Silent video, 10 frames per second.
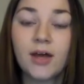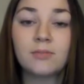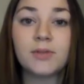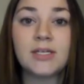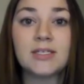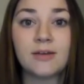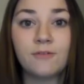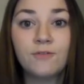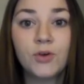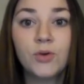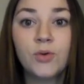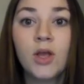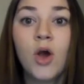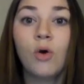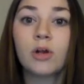unpleasing
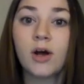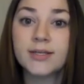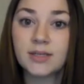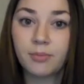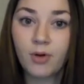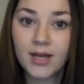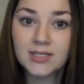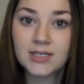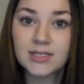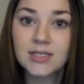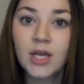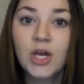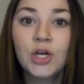food, or costly prices,